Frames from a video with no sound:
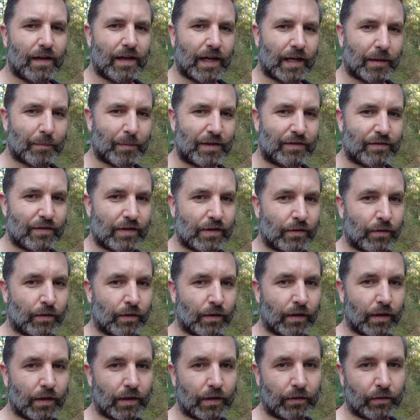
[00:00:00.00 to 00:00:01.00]
and I'm actually
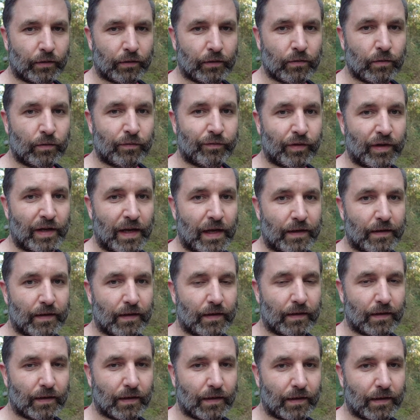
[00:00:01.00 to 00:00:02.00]
gonna look for that.
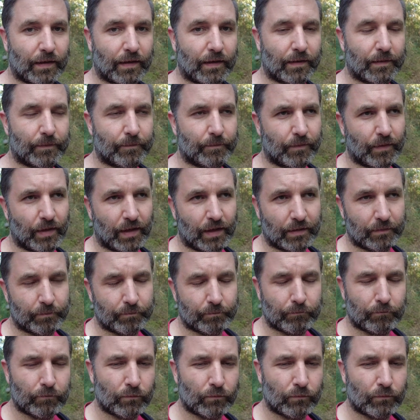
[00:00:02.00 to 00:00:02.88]
I